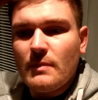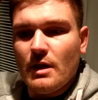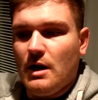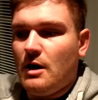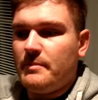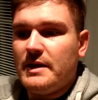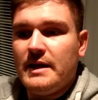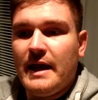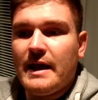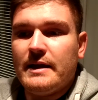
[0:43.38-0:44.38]
um,
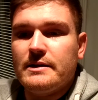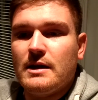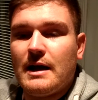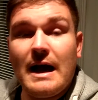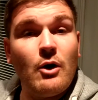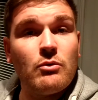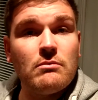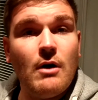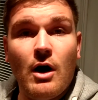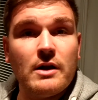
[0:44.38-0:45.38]
and uh, how
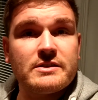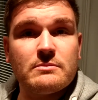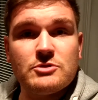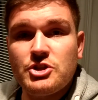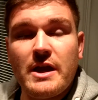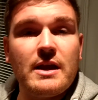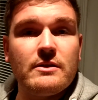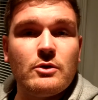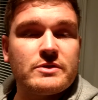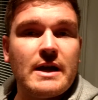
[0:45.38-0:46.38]
awesome Jay
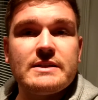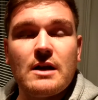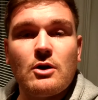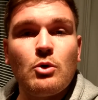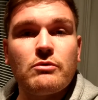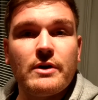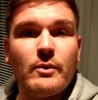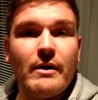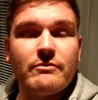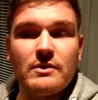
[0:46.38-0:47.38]
and those guys are over at
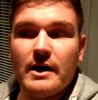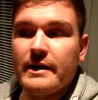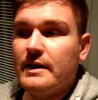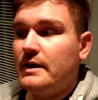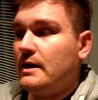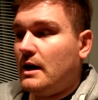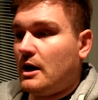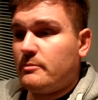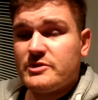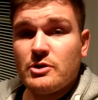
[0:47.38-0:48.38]
Wetfly.
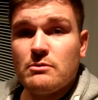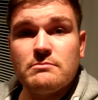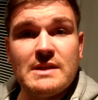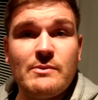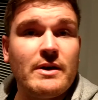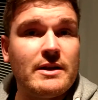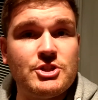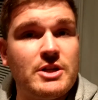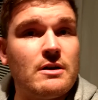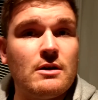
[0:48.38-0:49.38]
Um, so they wanted to
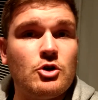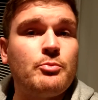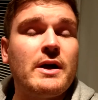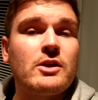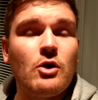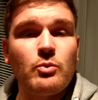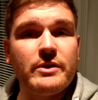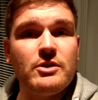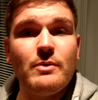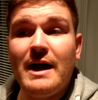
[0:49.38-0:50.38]
share a coupon code
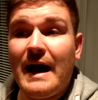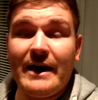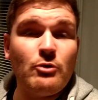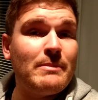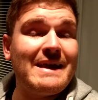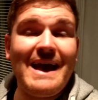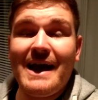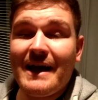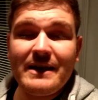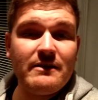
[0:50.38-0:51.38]
with you. I don't make
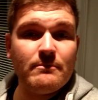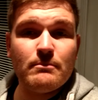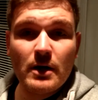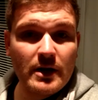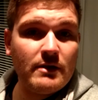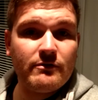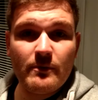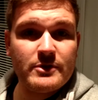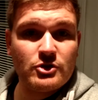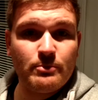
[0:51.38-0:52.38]
any money
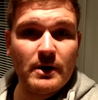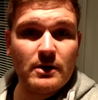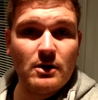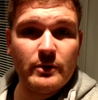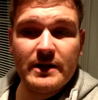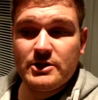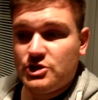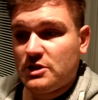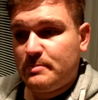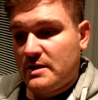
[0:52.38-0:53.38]
from this coupon code. It's
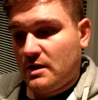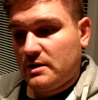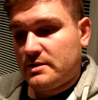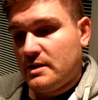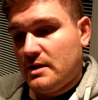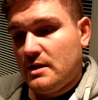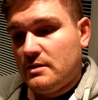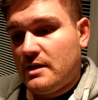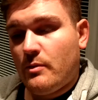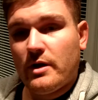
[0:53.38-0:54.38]
just because
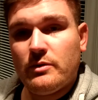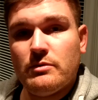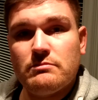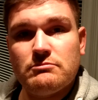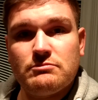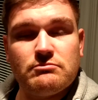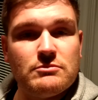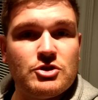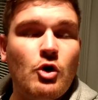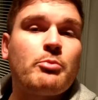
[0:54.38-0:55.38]
they want to
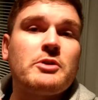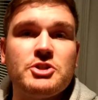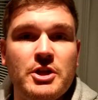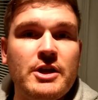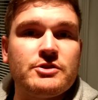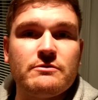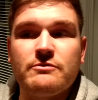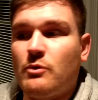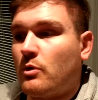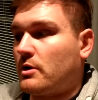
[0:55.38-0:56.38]
show appreciation
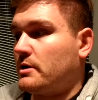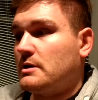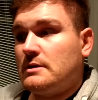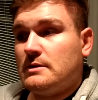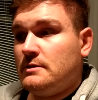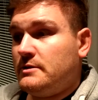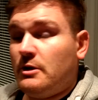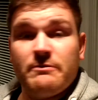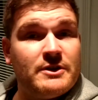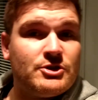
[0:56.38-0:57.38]
for you
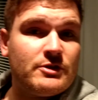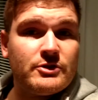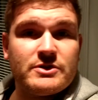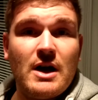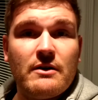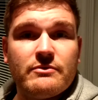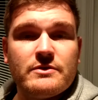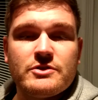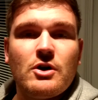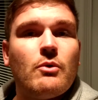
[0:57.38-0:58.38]
know, fishing their stuff.
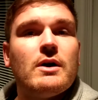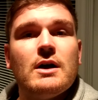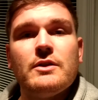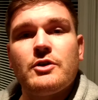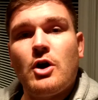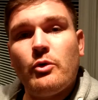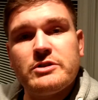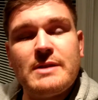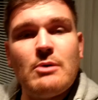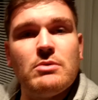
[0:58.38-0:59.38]
So the code
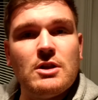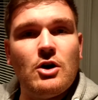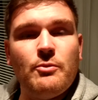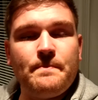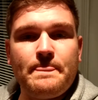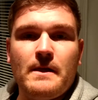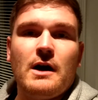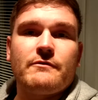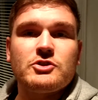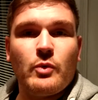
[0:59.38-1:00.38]
is down below uh,
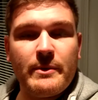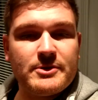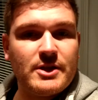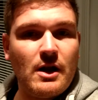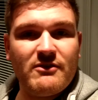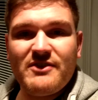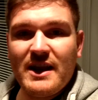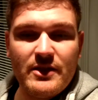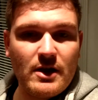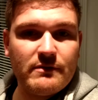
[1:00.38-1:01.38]
for 20% off of
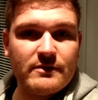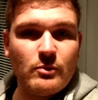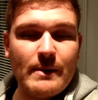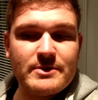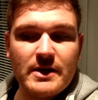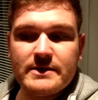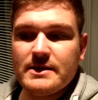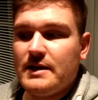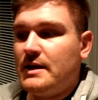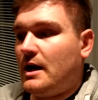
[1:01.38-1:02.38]
anything off of the website.
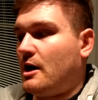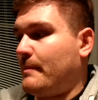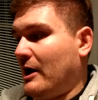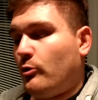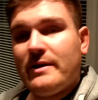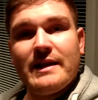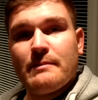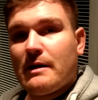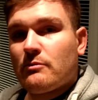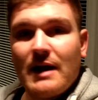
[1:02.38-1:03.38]
Um, I will be getting
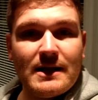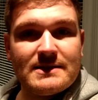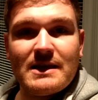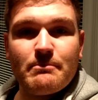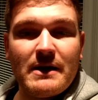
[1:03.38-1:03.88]
my rod sent